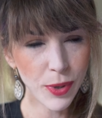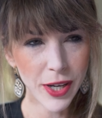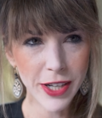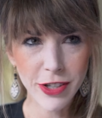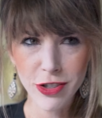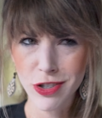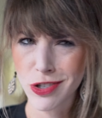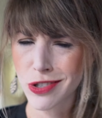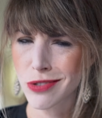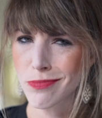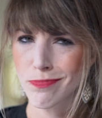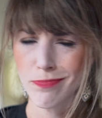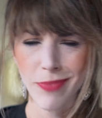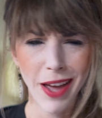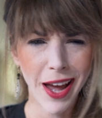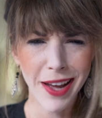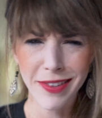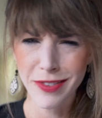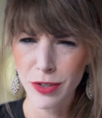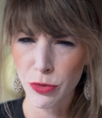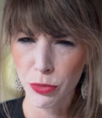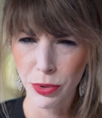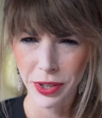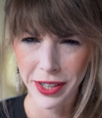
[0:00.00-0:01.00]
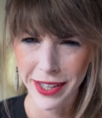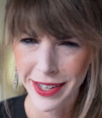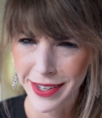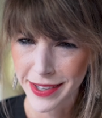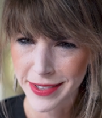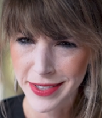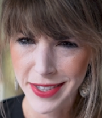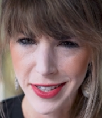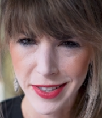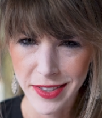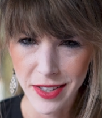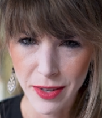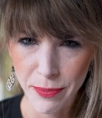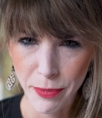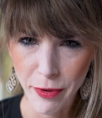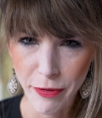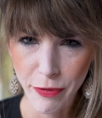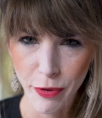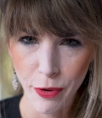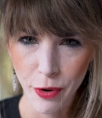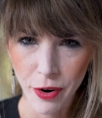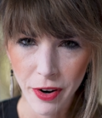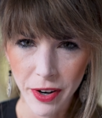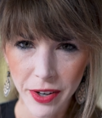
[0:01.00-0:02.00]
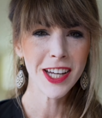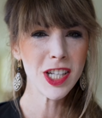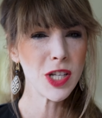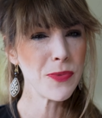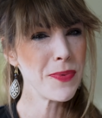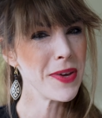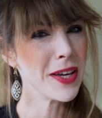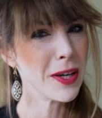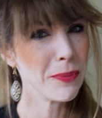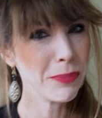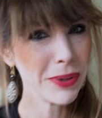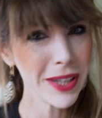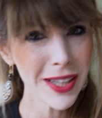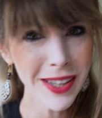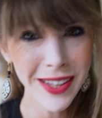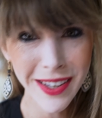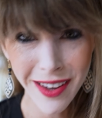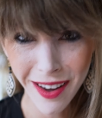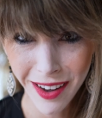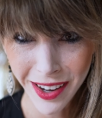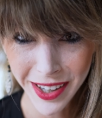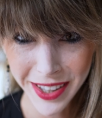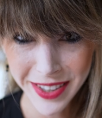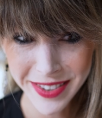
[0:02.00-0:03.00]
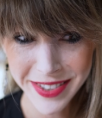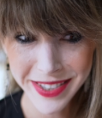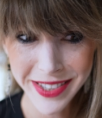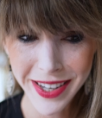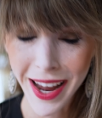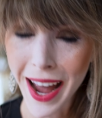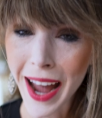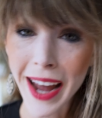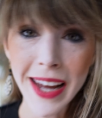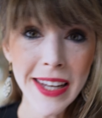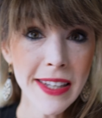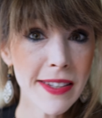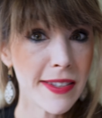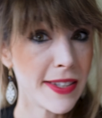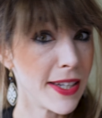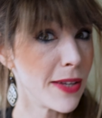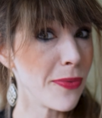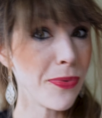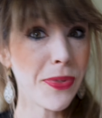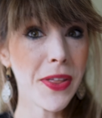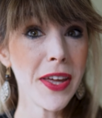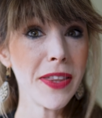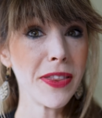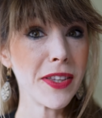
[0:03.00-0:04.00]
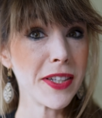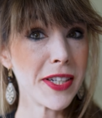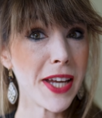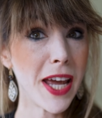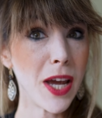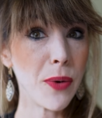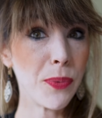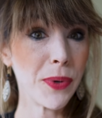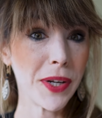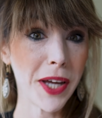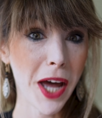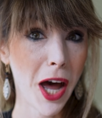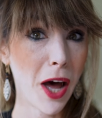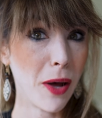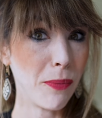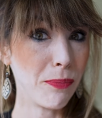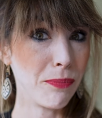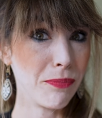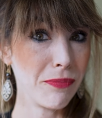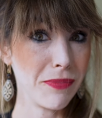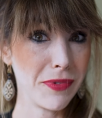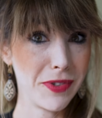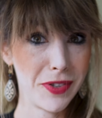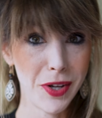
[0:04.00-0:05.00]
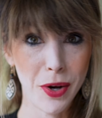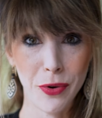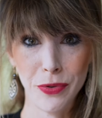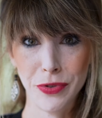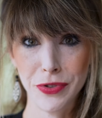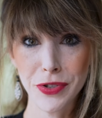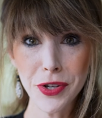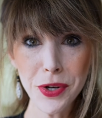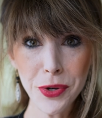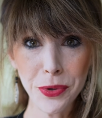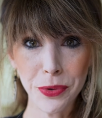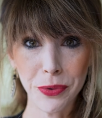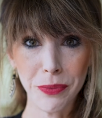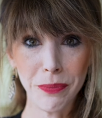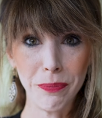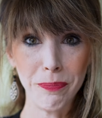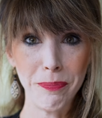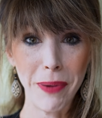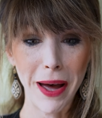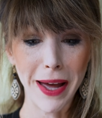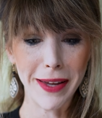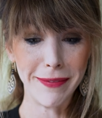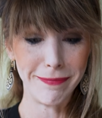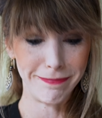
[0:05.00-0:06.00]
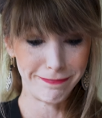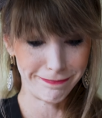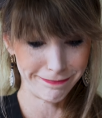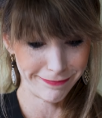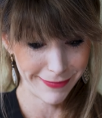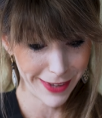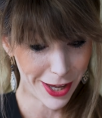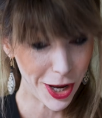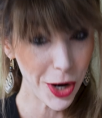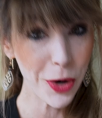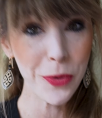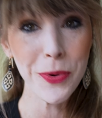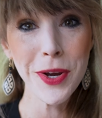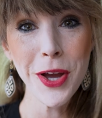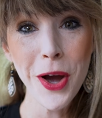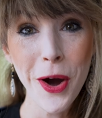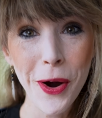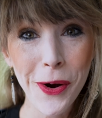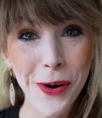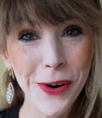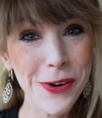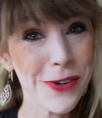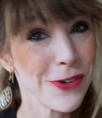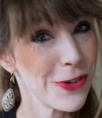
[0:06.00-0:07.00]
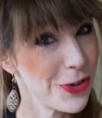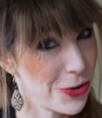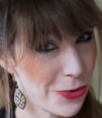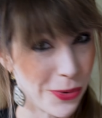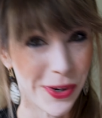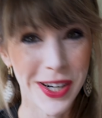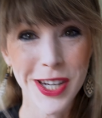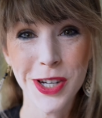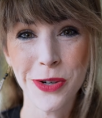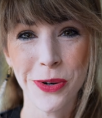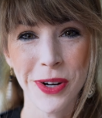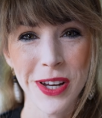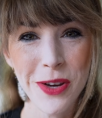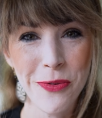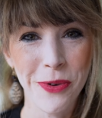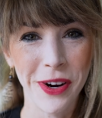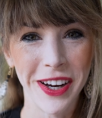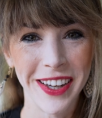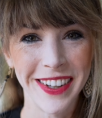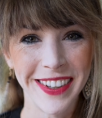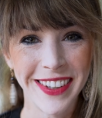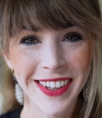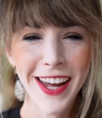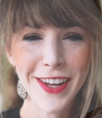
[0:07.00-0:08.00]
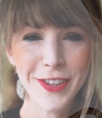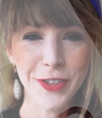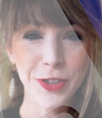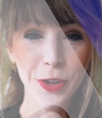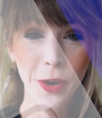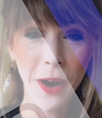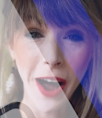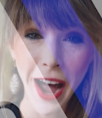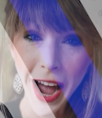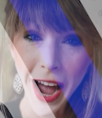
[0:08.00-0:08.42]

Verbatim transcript: which hasn't really existed before. And to be completely honest, I didn't think the day would come so soon, but here we are, twenty twenty-one. And so